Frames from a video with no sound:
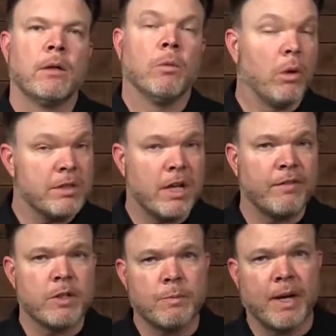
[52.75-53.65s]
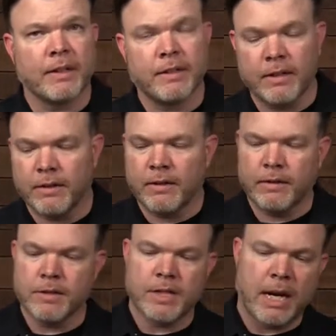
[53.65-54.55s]
Once I've inspected
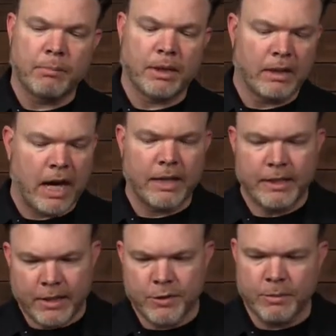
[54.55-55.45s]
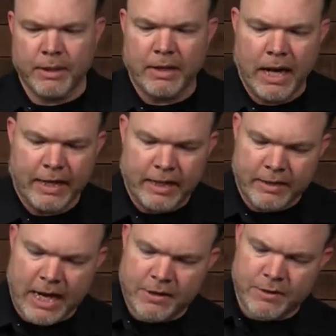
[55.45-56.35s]
the sampling line and the instrument, I can
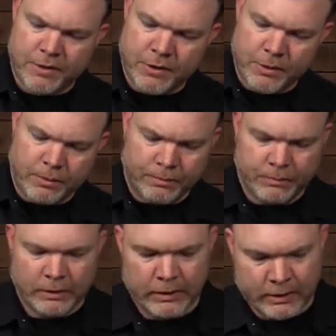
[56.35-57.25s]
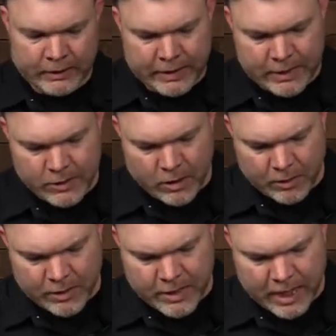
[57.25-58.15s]
attach the two, install
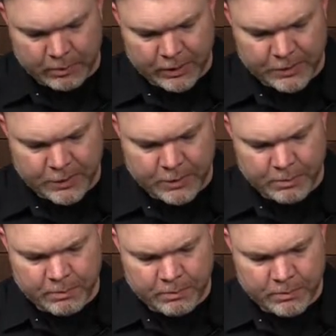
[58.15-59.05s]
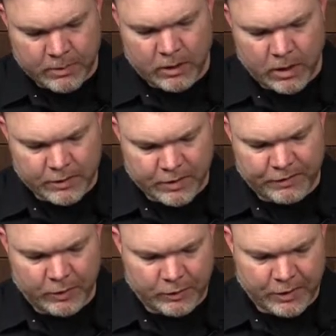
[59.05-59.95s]
the sampling tube onto the
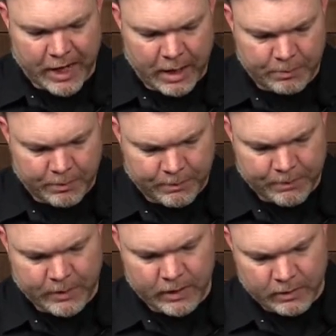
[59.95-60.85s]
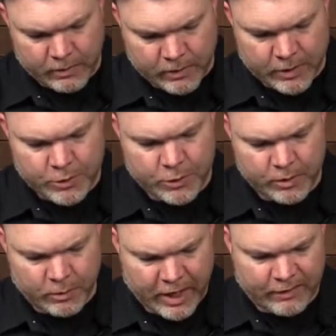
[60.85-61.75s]
filter cap. Ensure
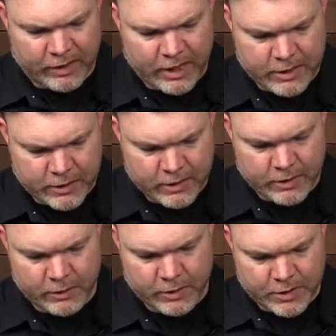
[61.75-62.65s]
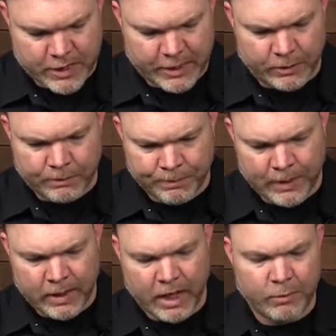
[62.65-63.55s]
that we have a nice good seal
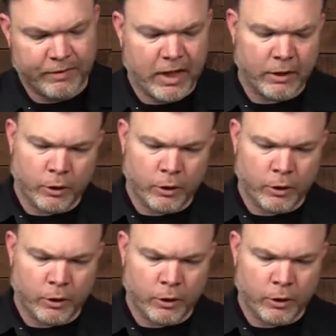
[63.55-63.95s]
and we've got a